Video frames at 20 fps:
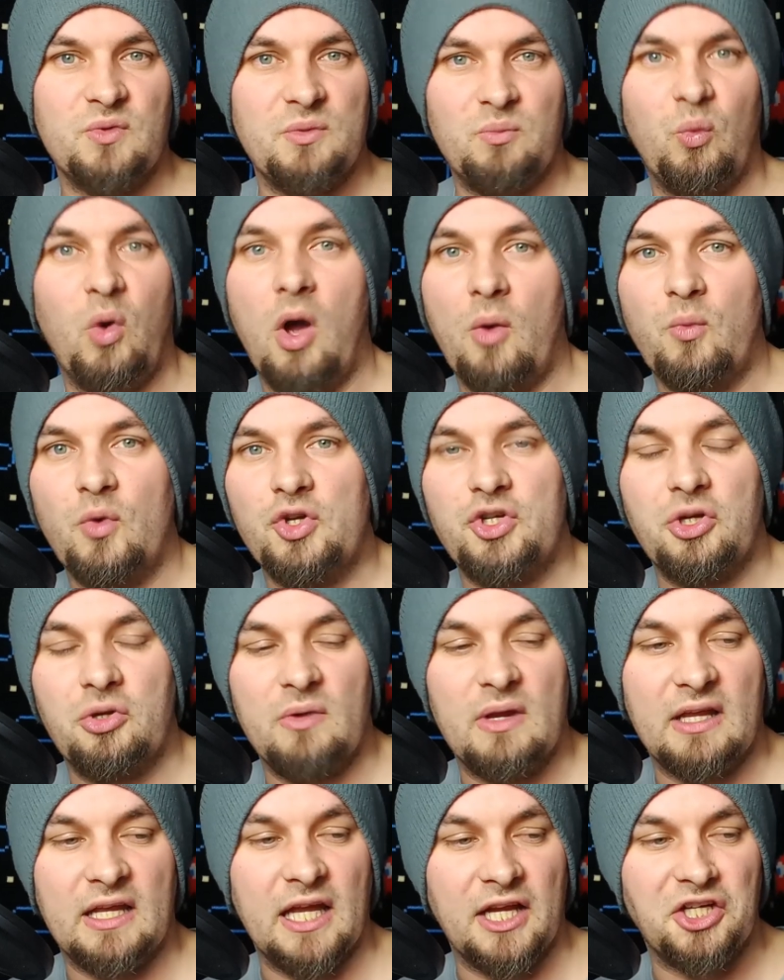why would you?
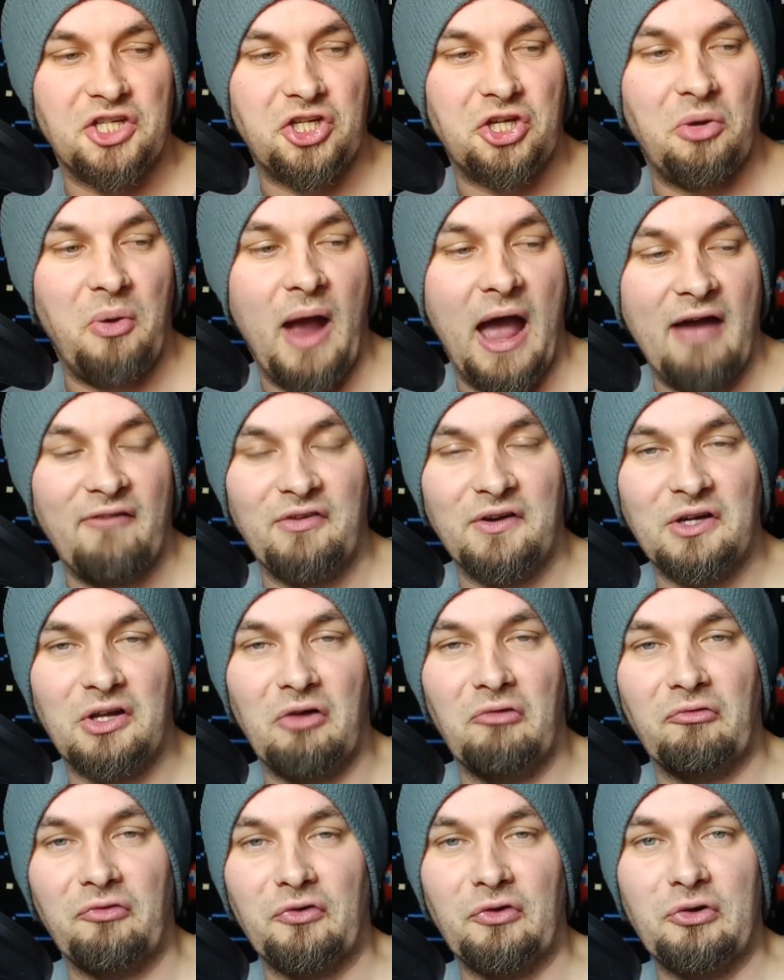In case you haven't
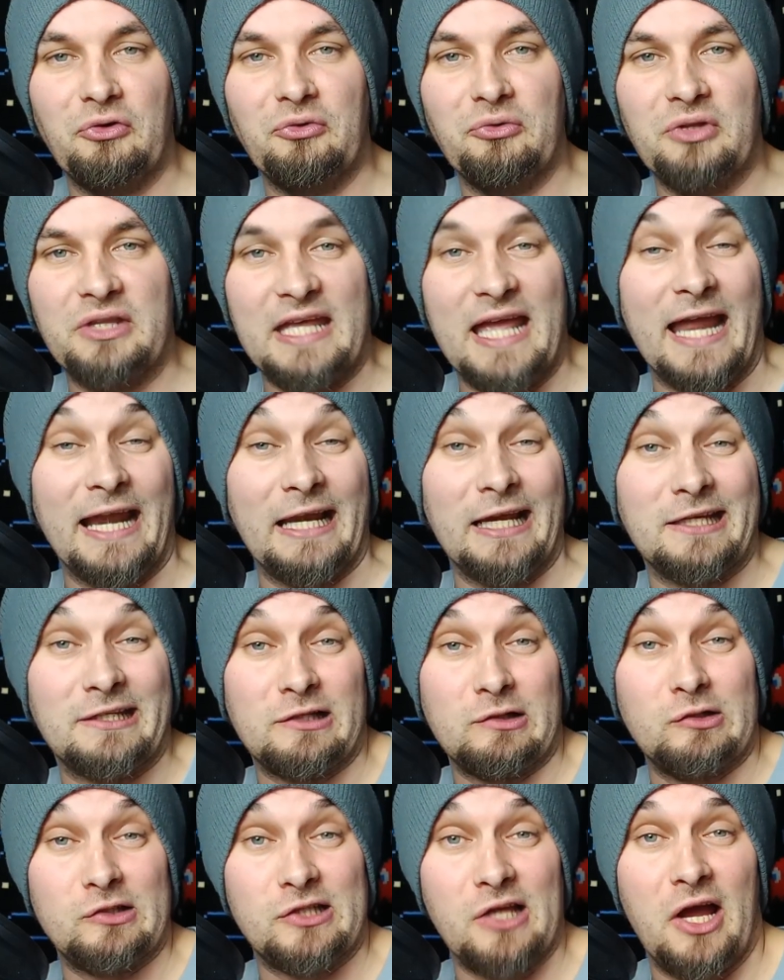gone through the
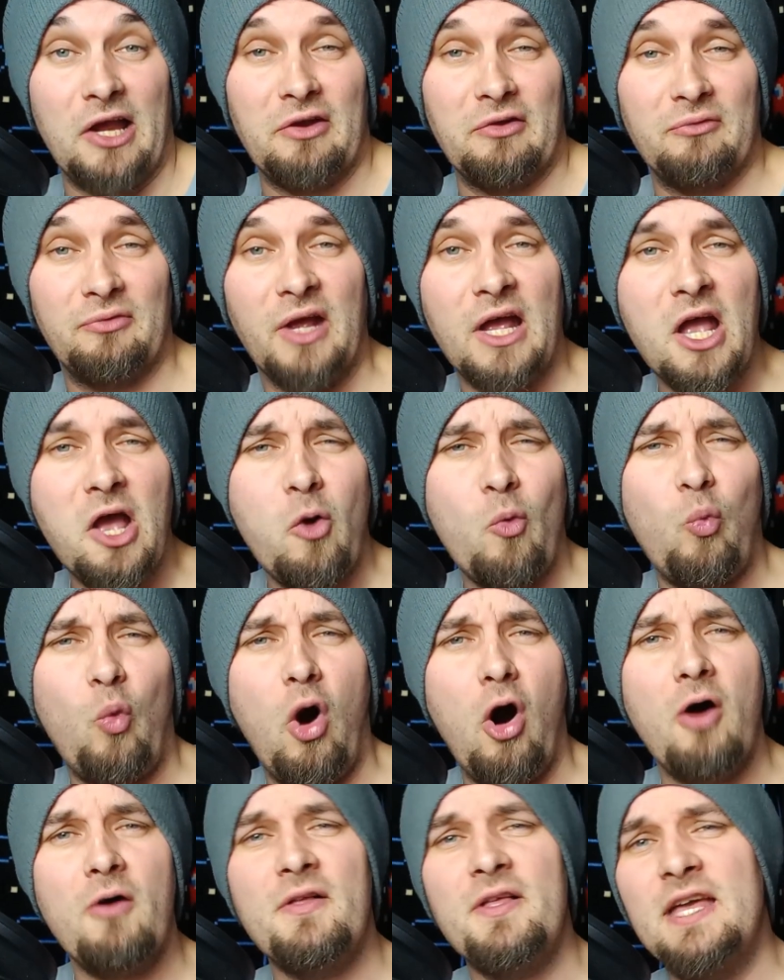analytical side of
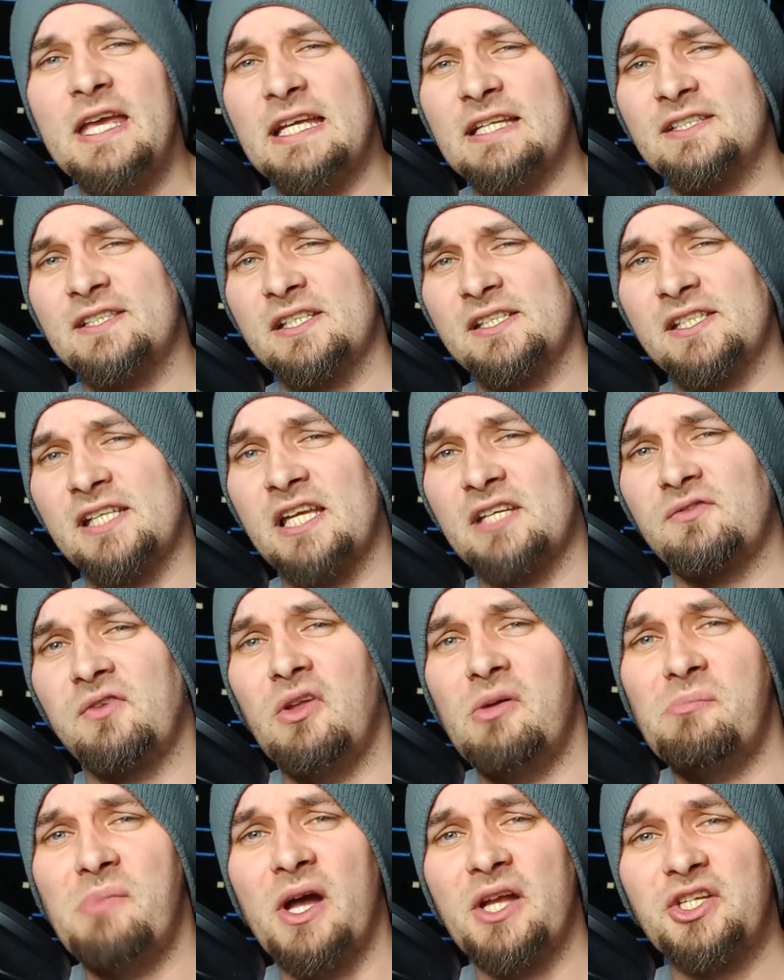what is successful
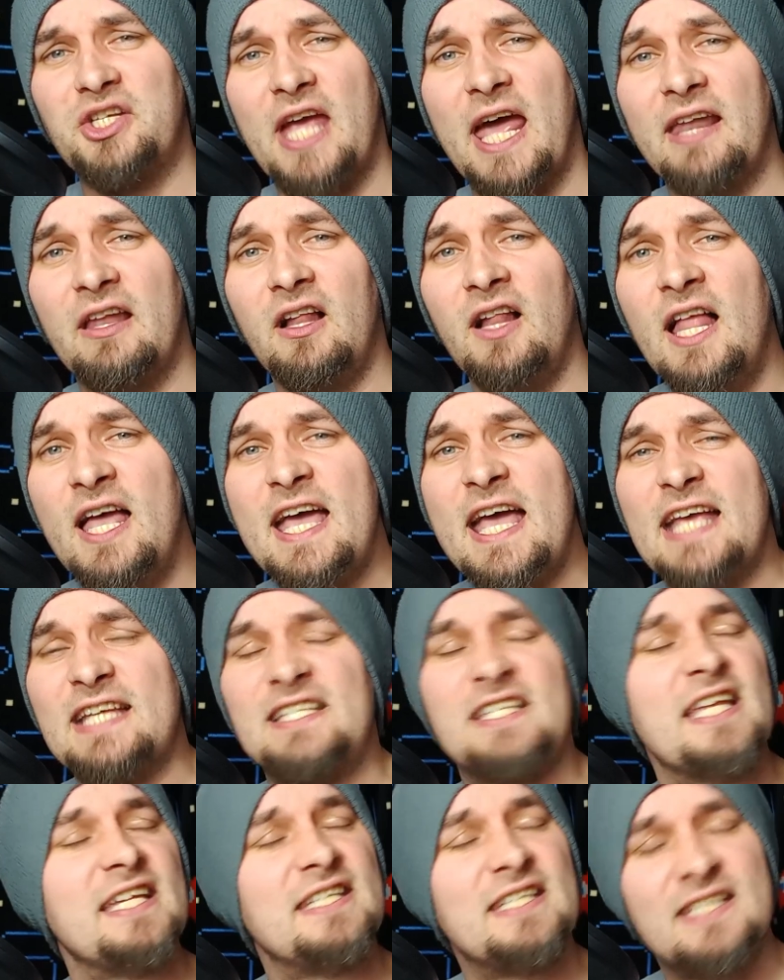on my channel, it's
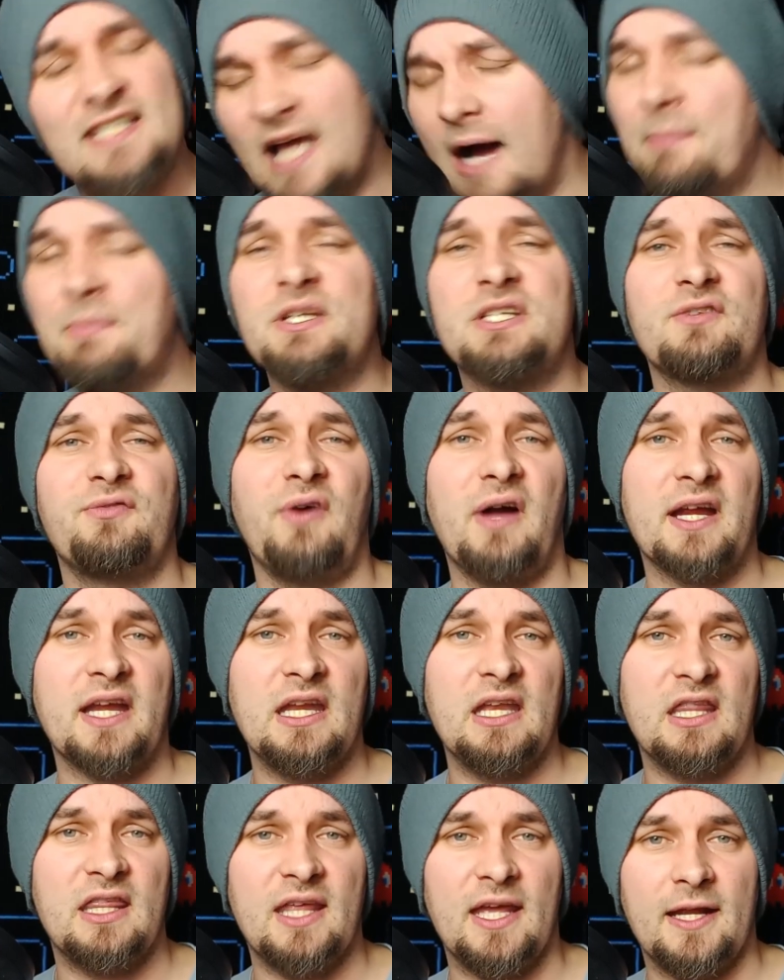the dumbest
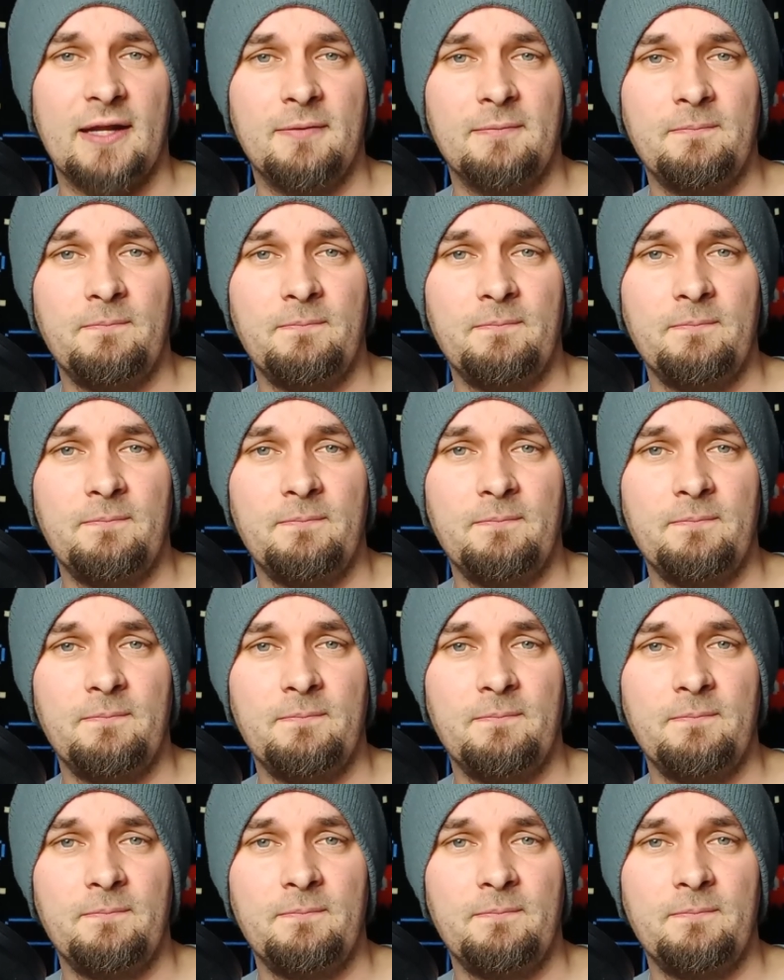fucking thing.